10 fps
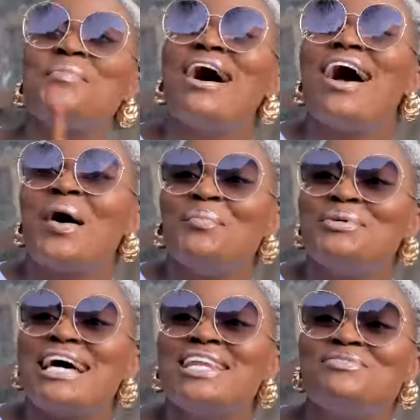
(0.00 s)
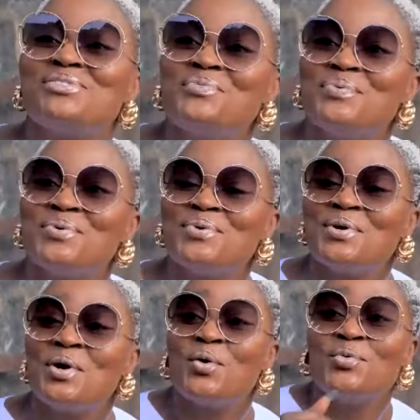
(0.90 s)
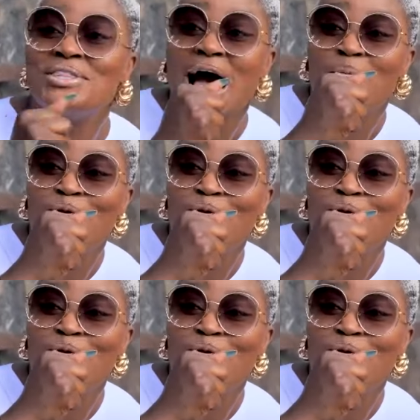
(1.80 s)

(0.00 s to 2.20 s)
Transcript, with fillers: Mama, bitter leaf soup. You know it. With